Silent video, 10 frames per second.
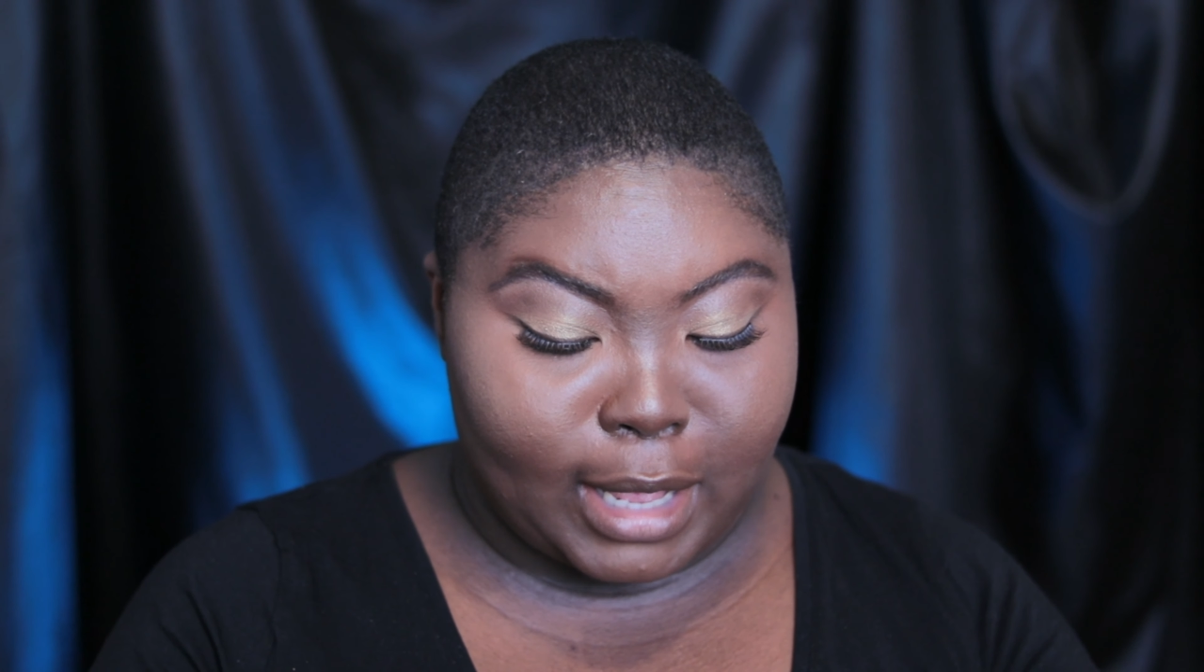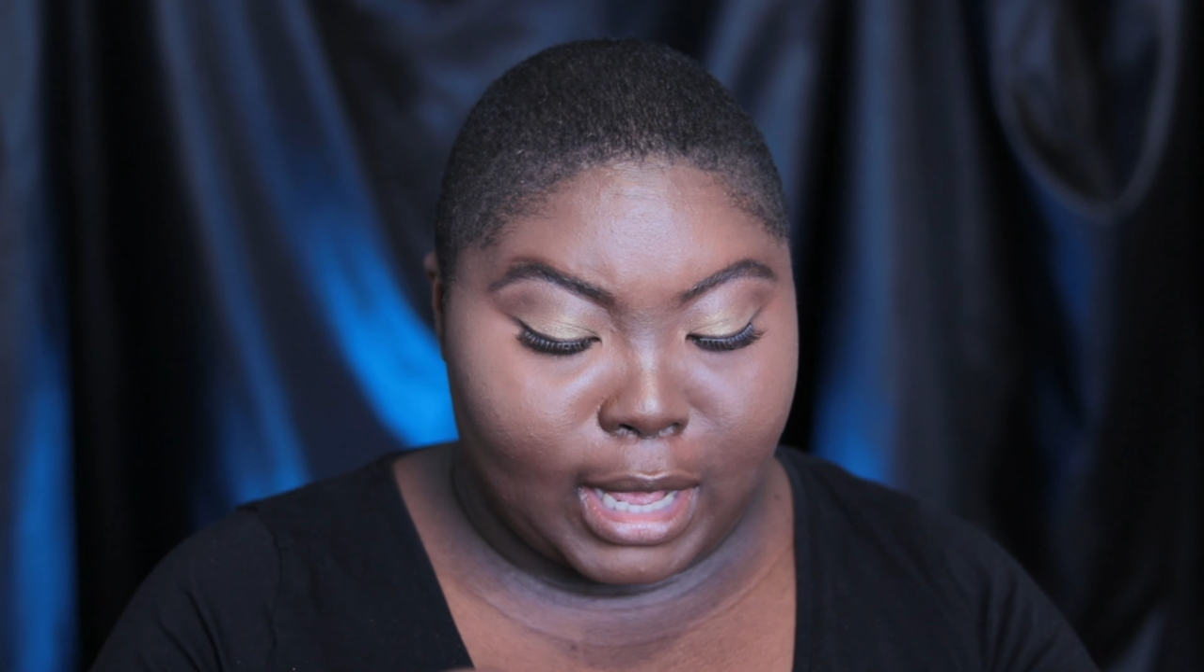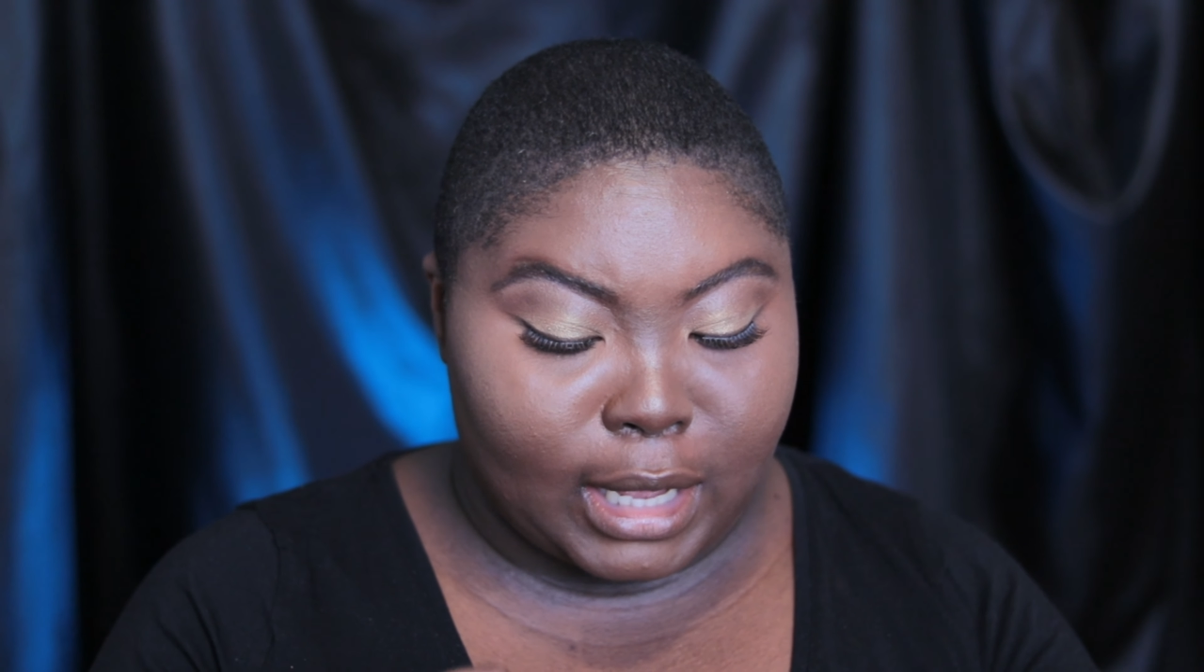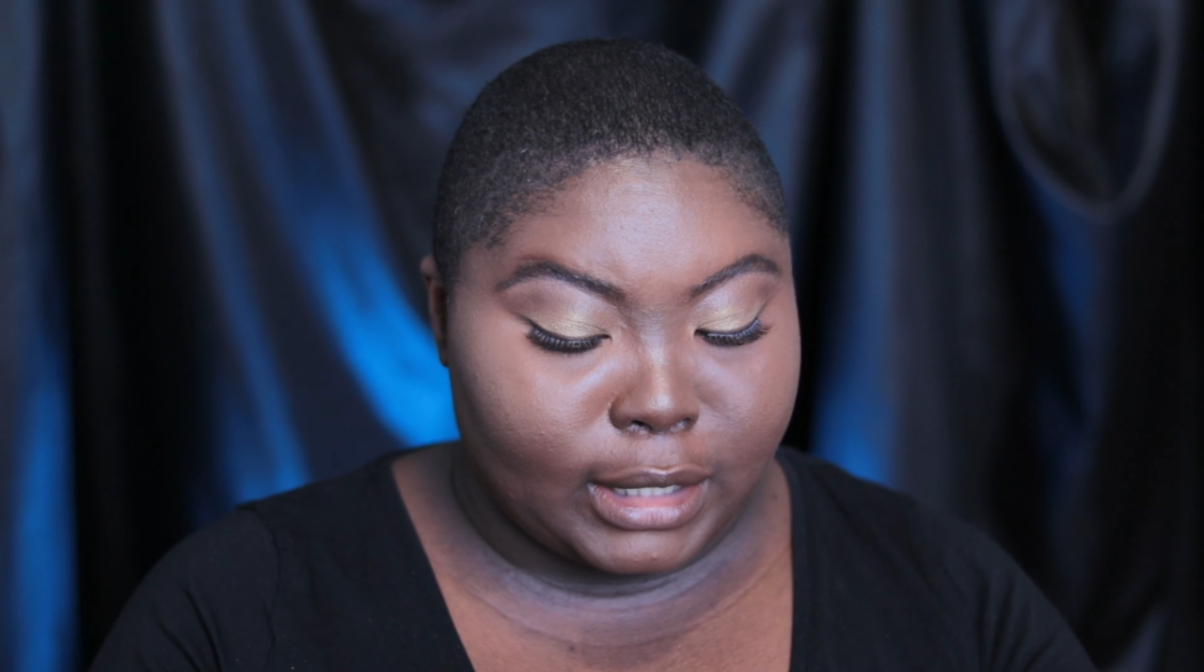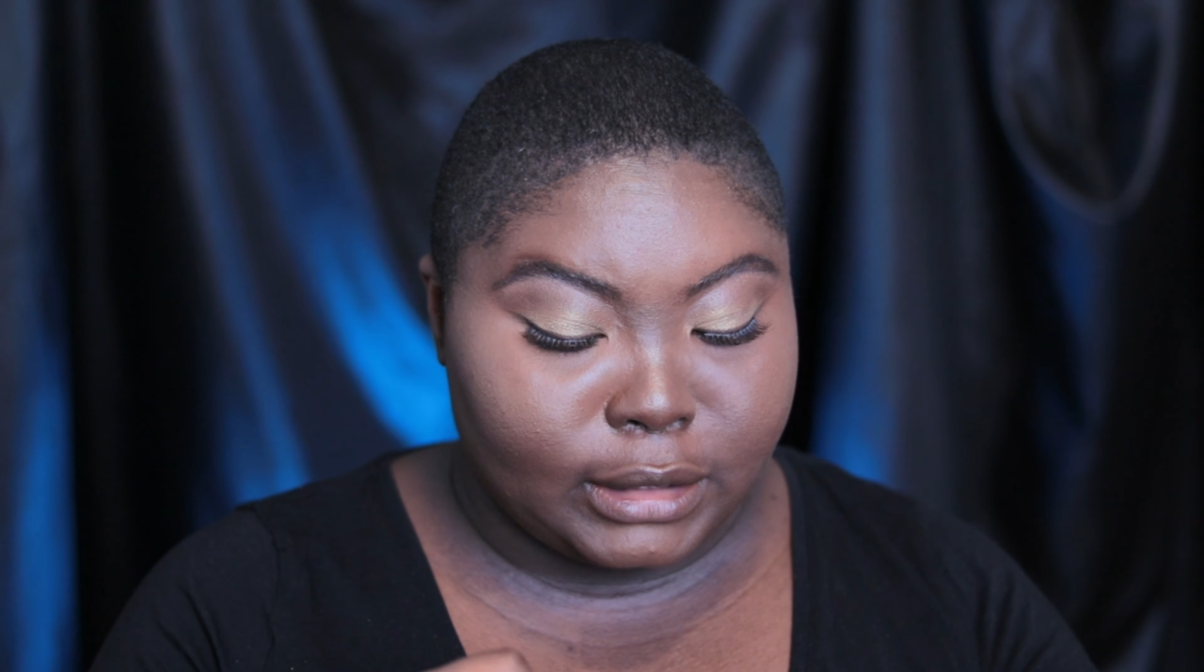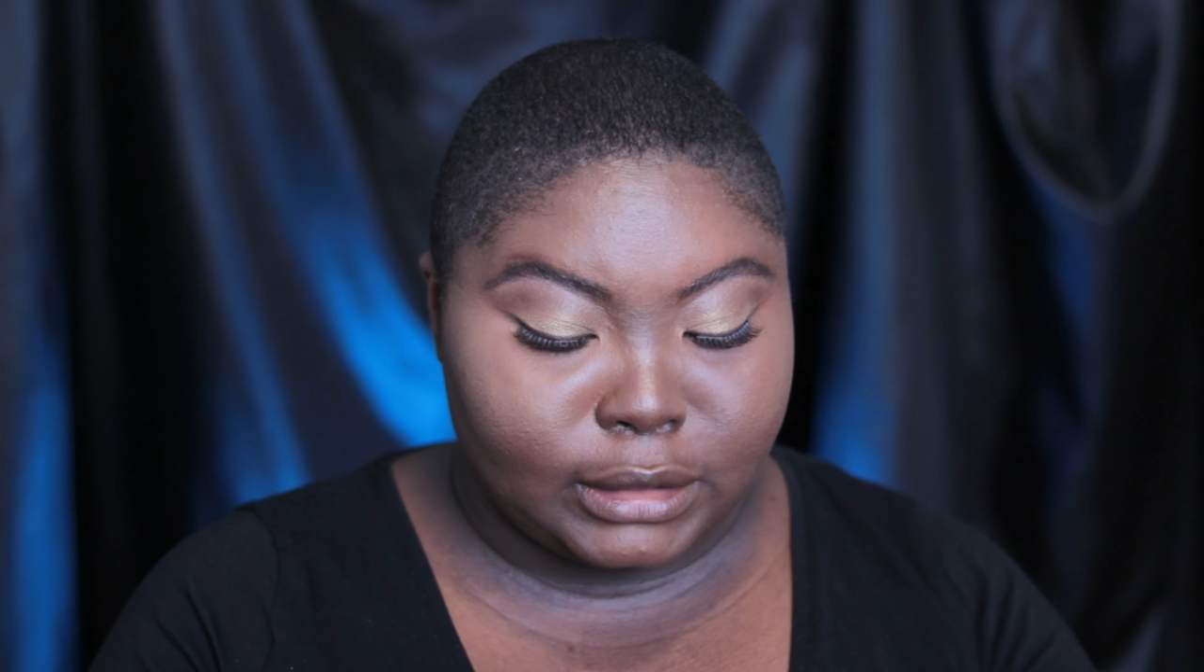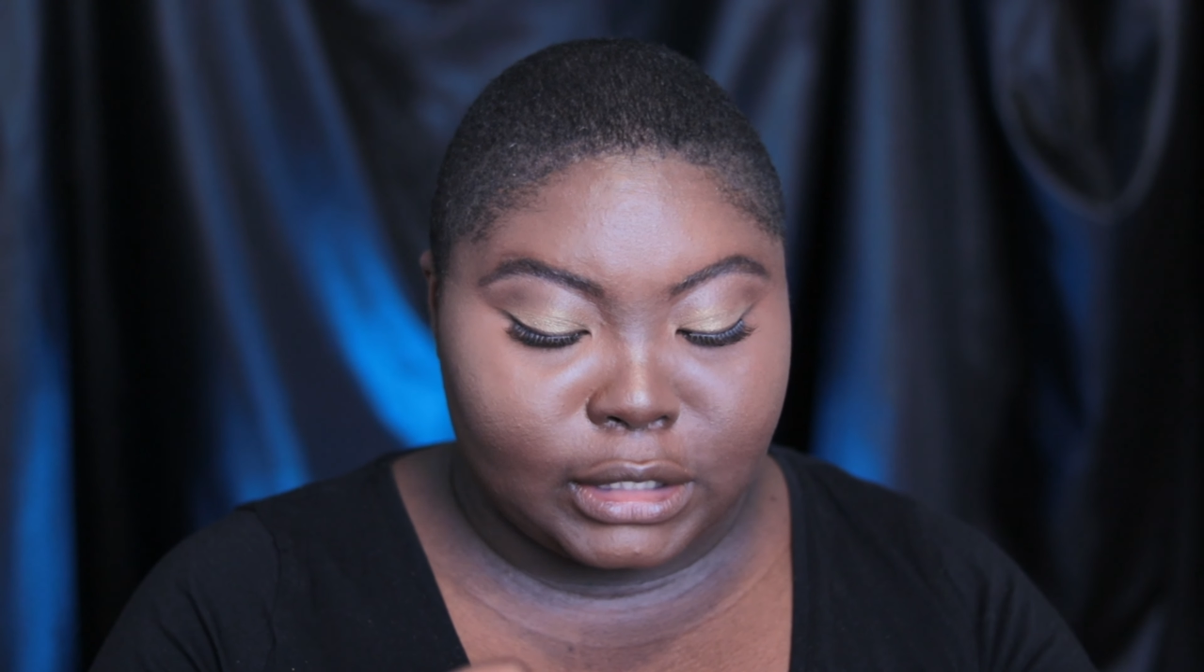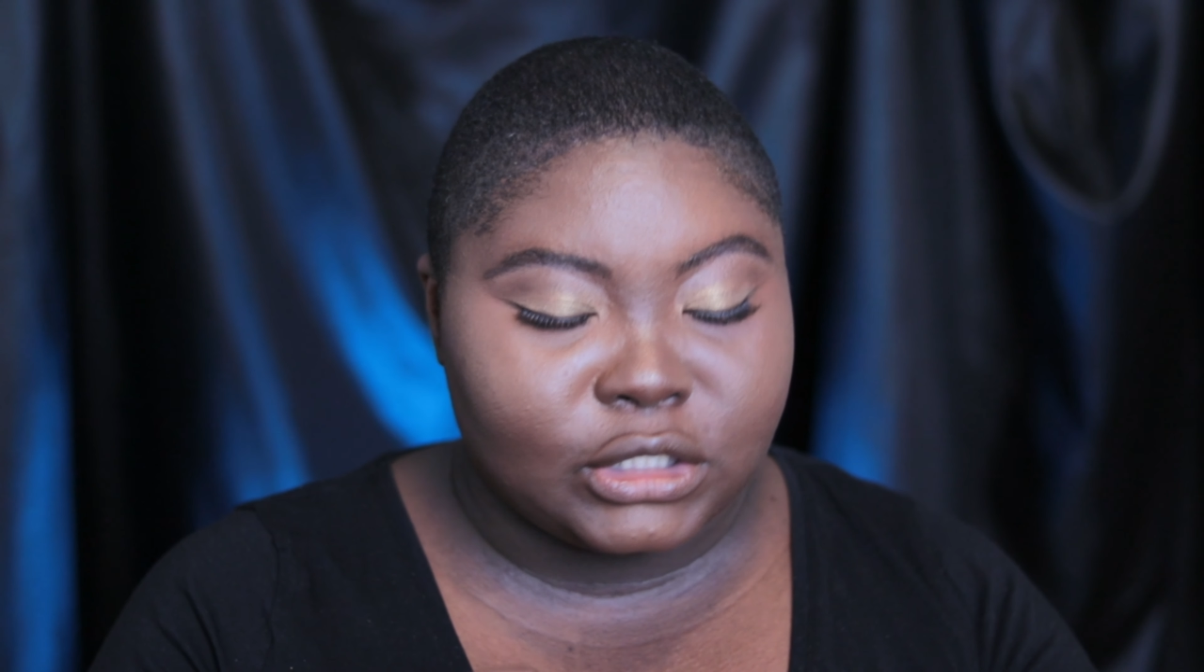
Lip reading: my eye.